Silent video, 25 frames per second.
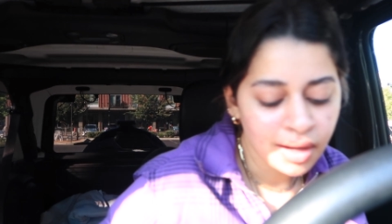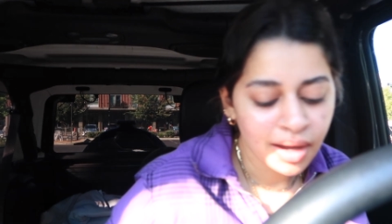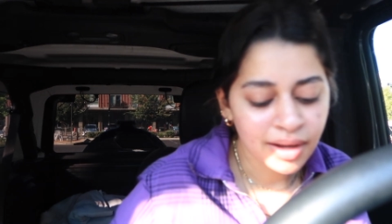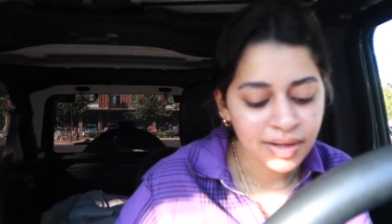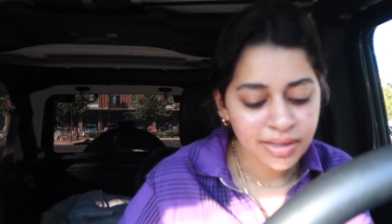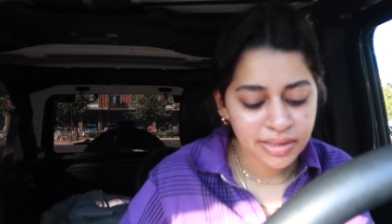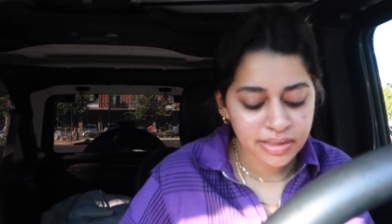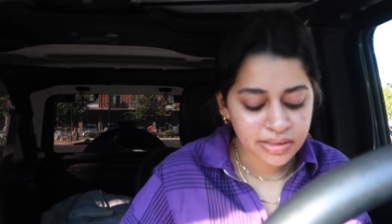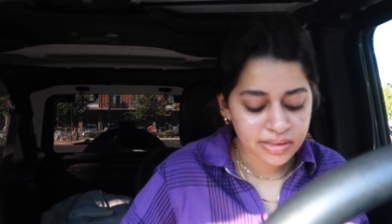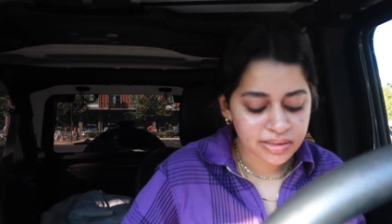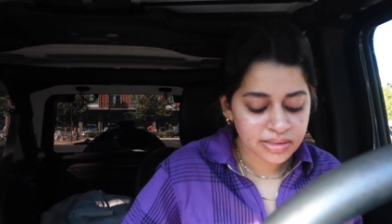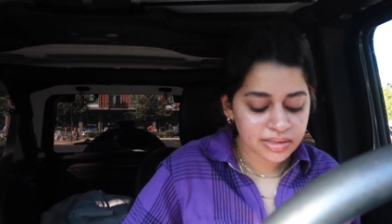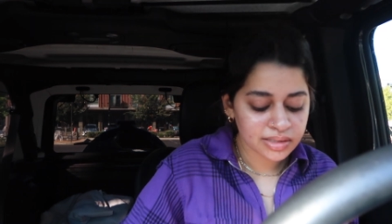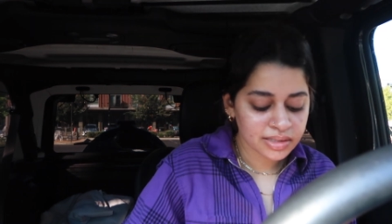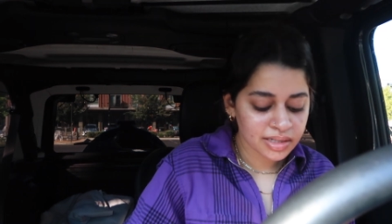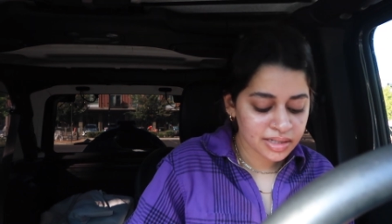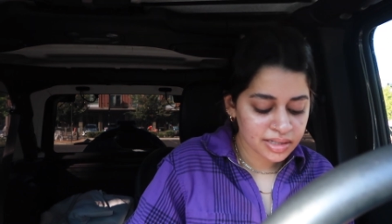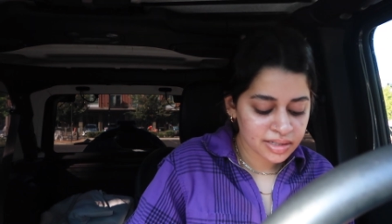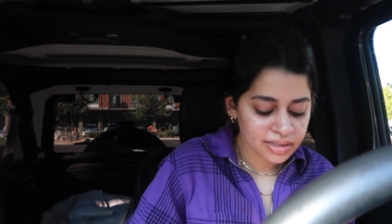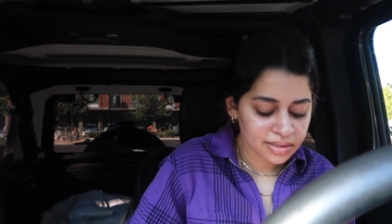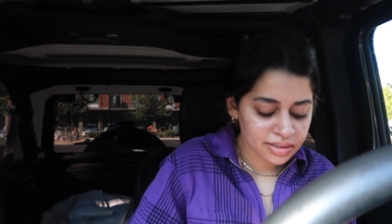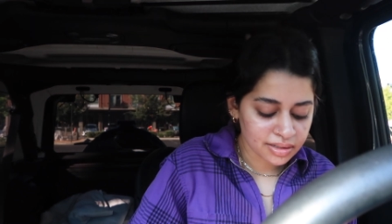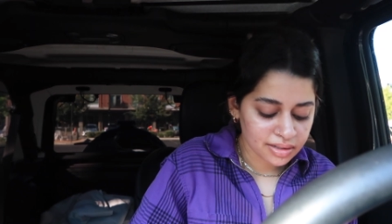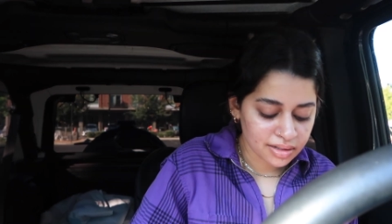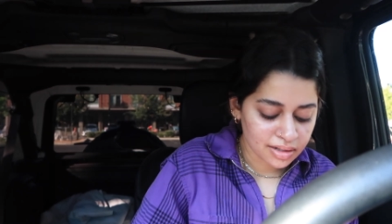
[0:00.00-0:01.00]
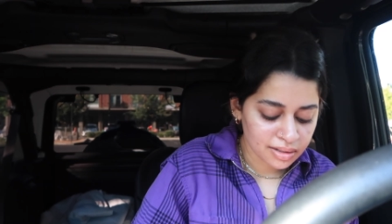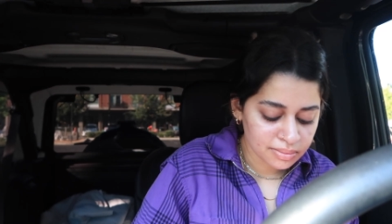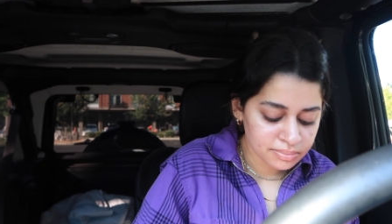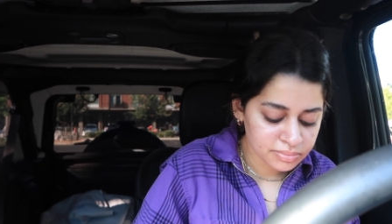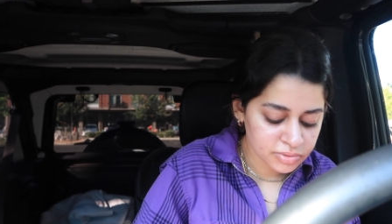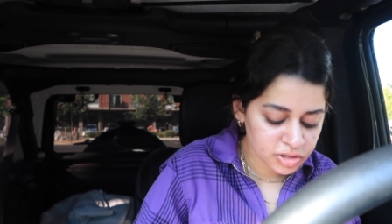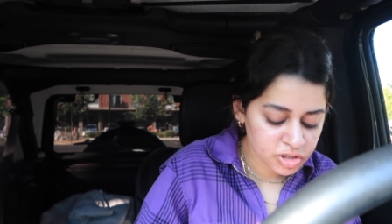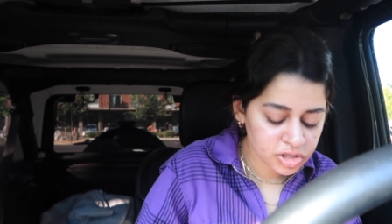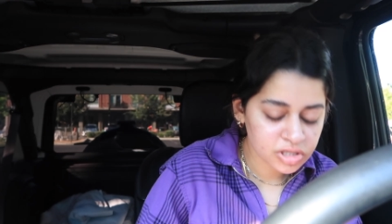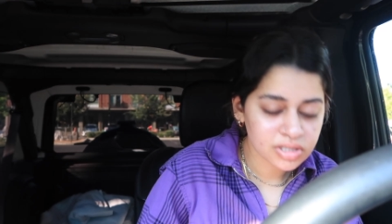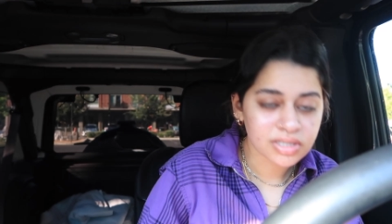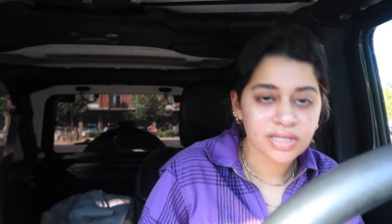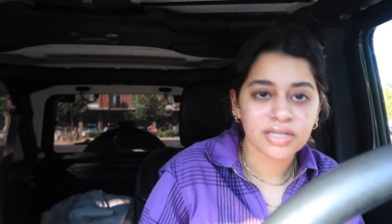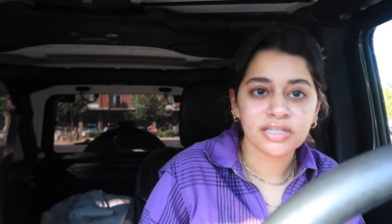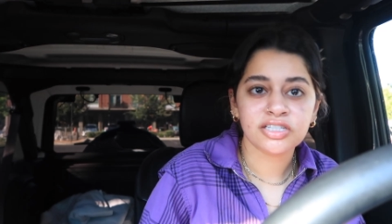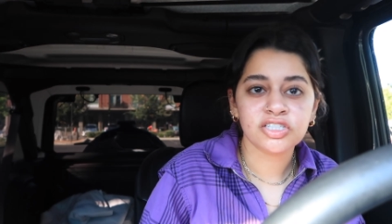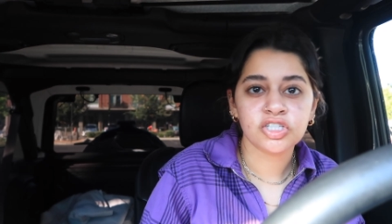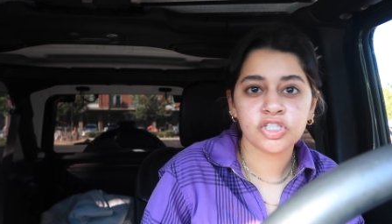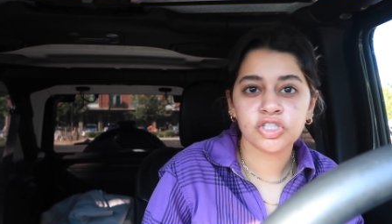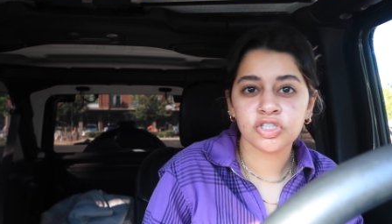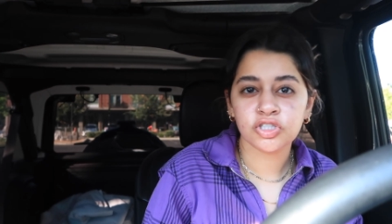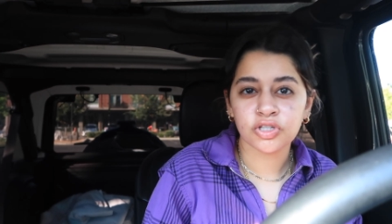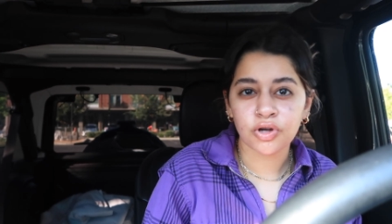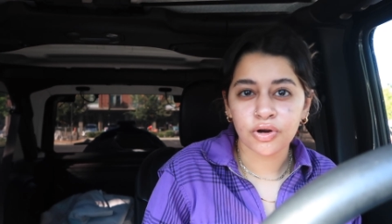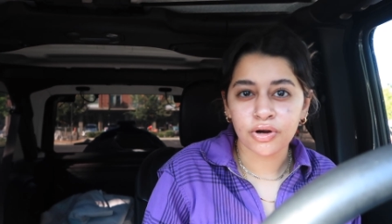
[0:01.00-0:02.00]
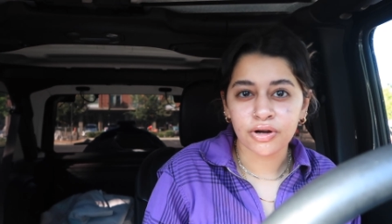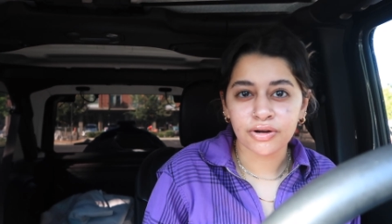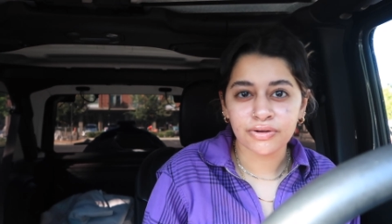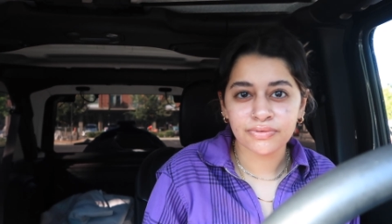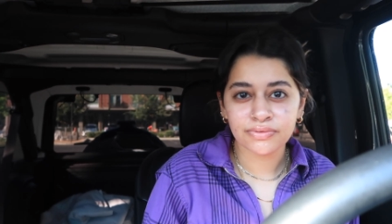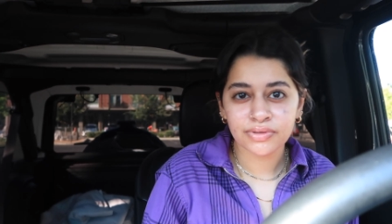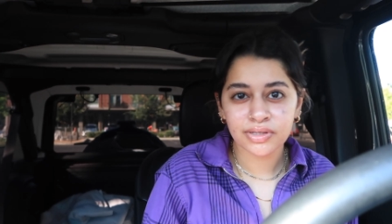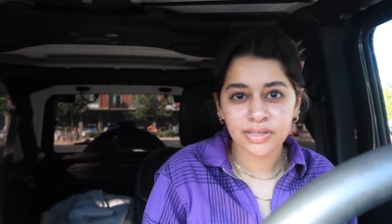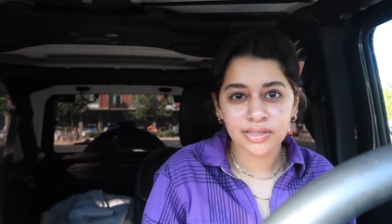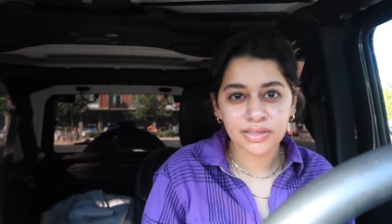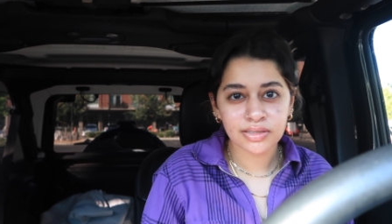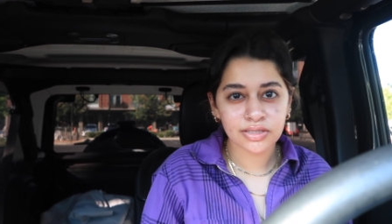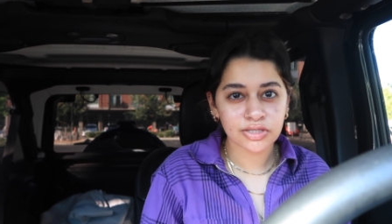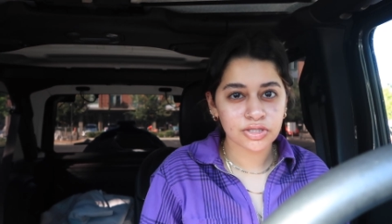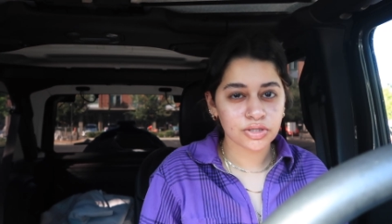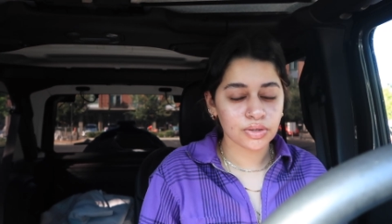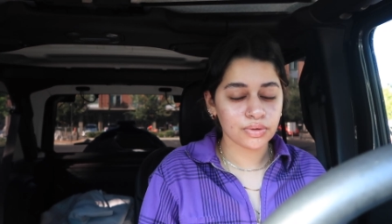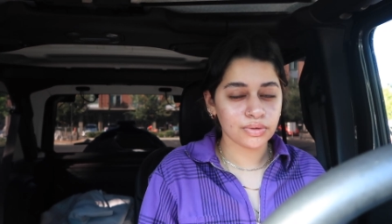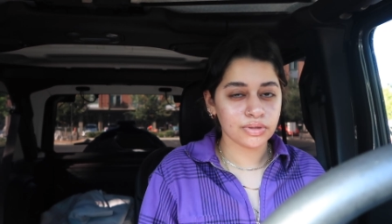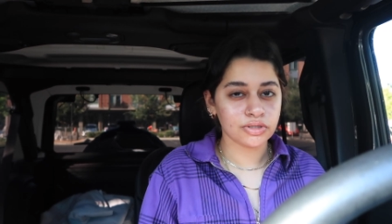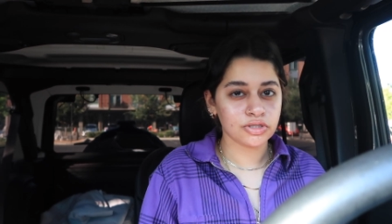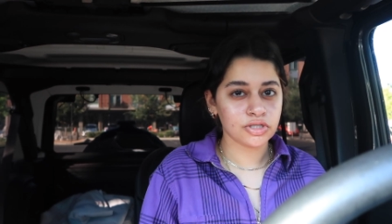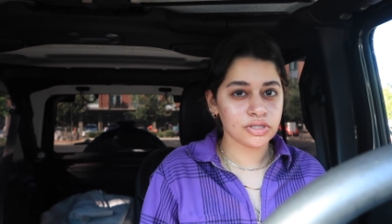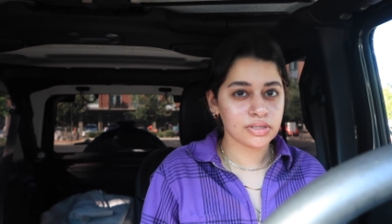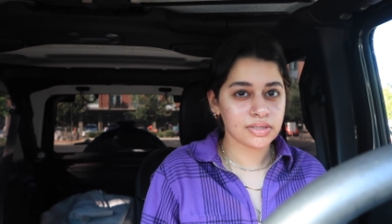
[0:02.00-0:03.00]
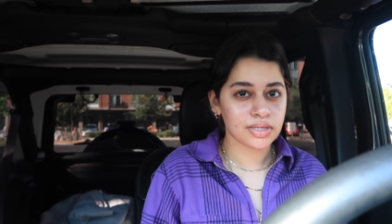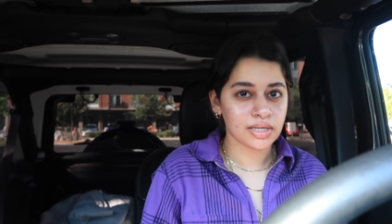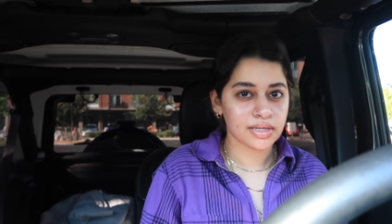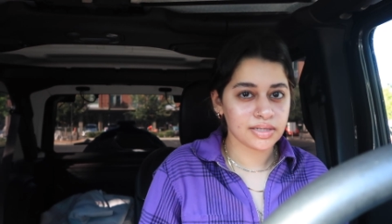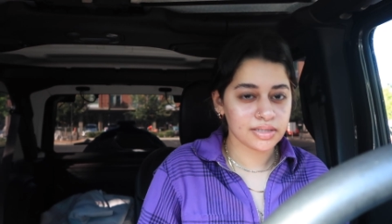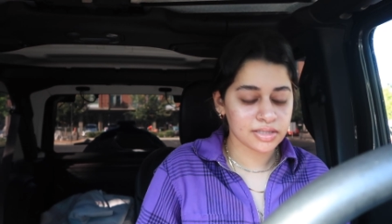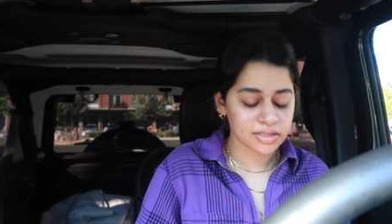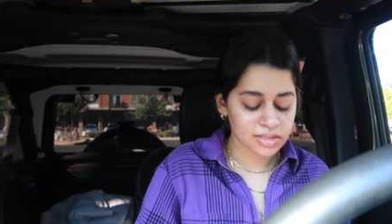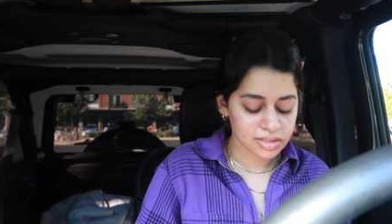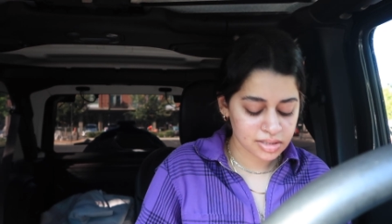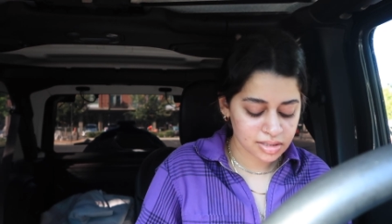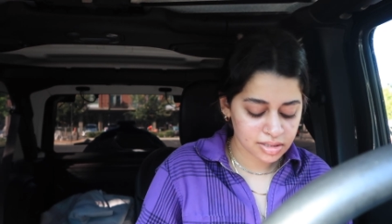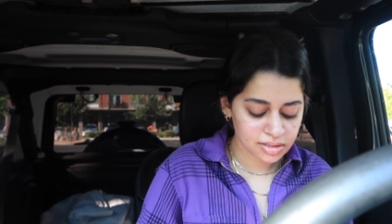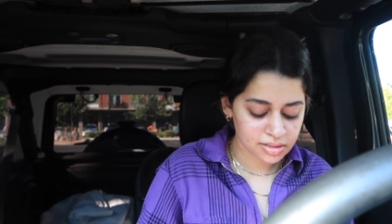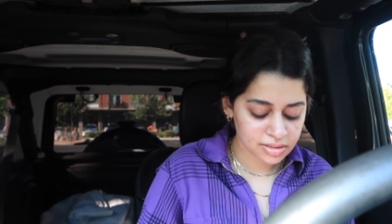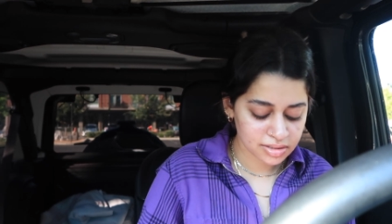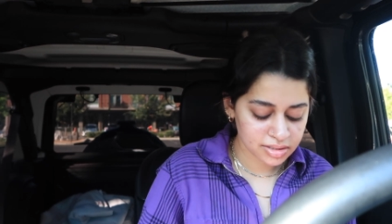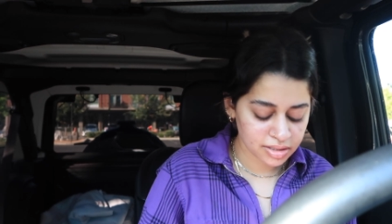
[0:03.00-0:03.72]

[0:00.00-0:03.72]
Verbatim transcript: I eat it, I'm just like starving so it just hits